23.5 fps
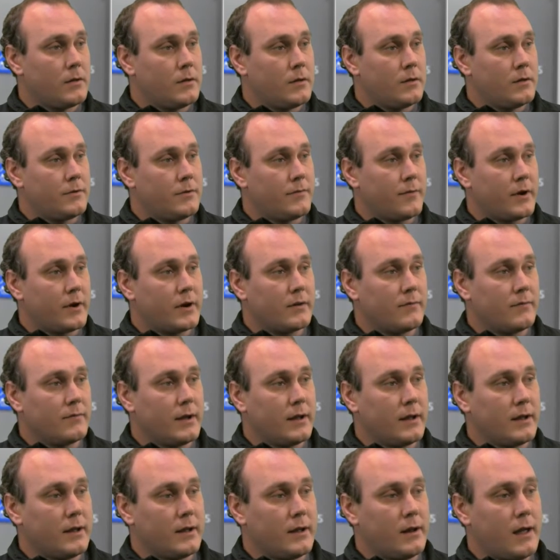Very
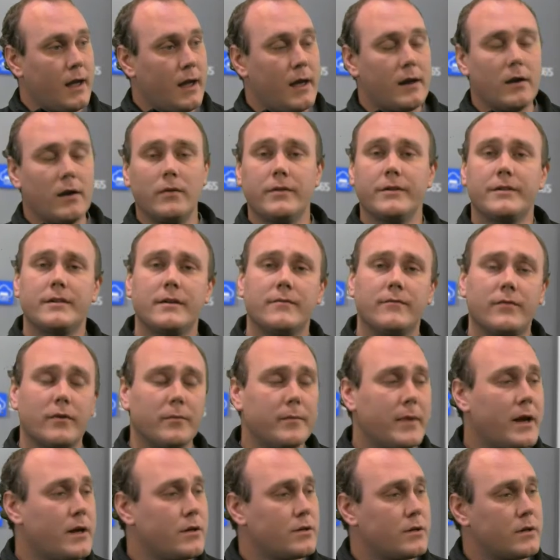convenient. And all this
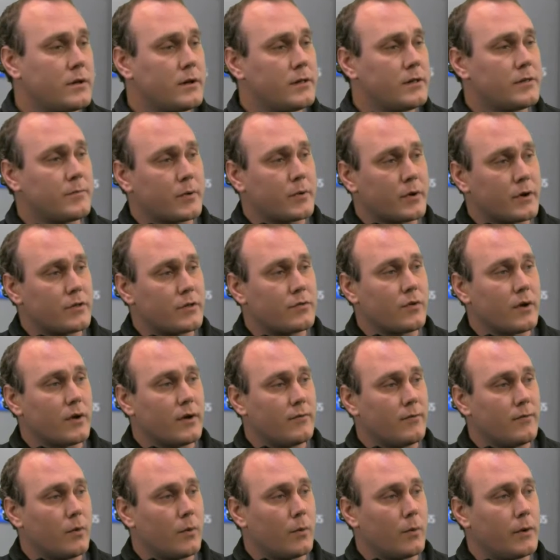information is pretty
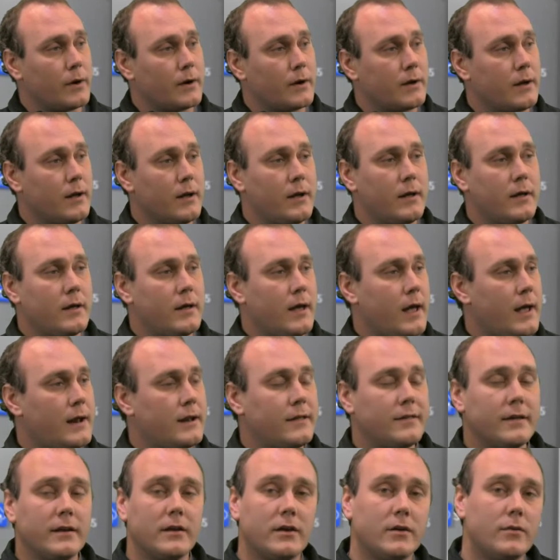straightforward.
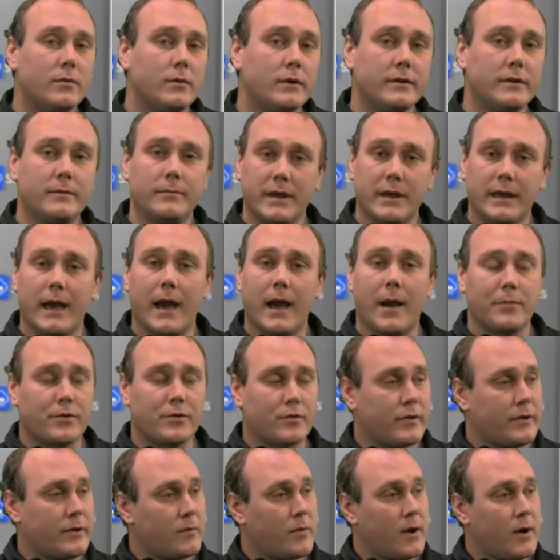Anything you would be
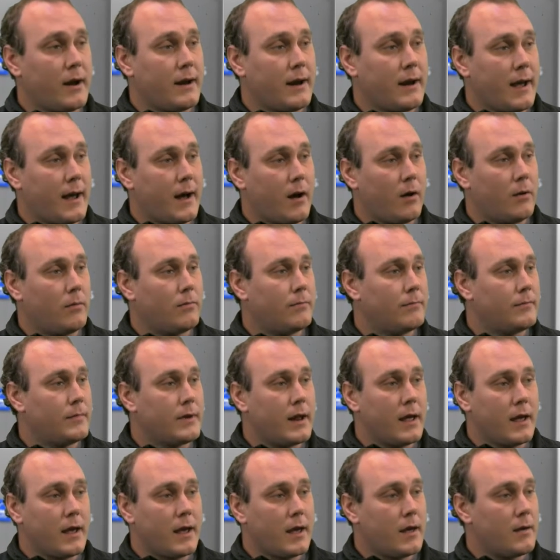capturing right now,
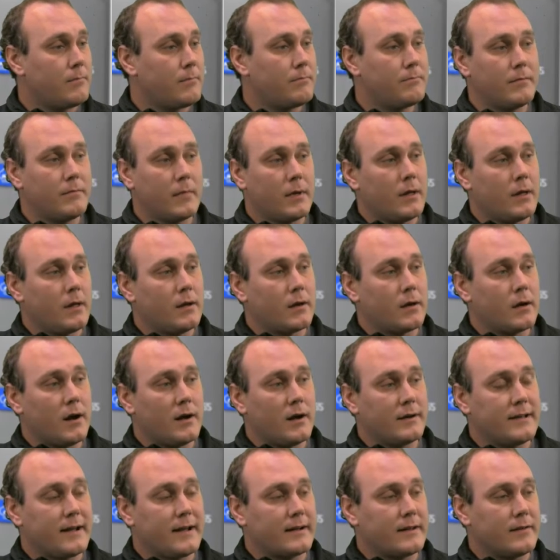name,
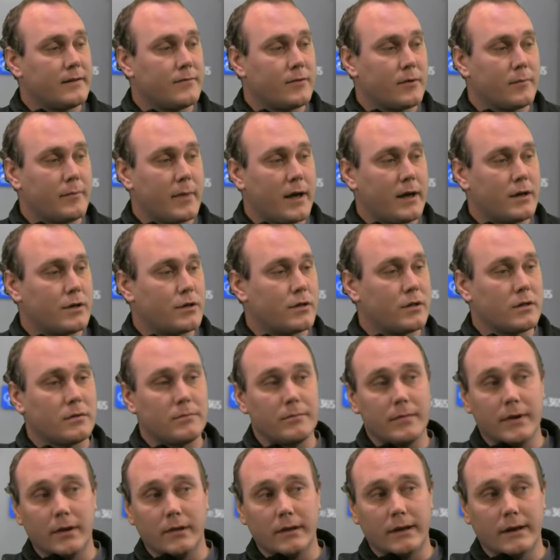contact information,
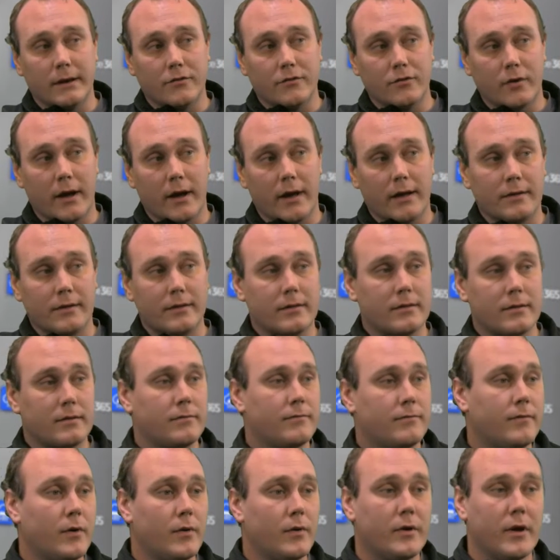billing address,
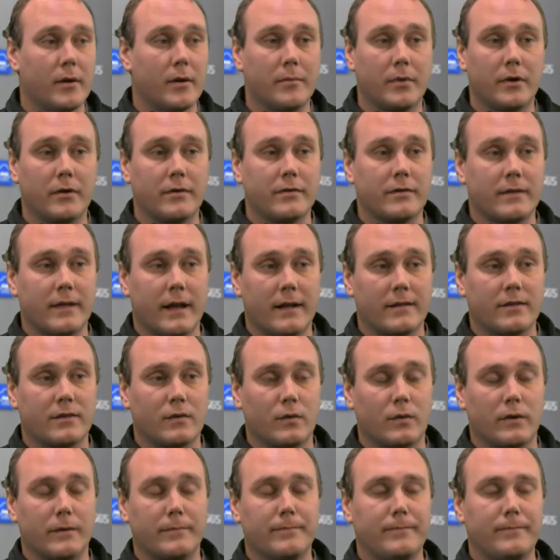phone numbers, that sort.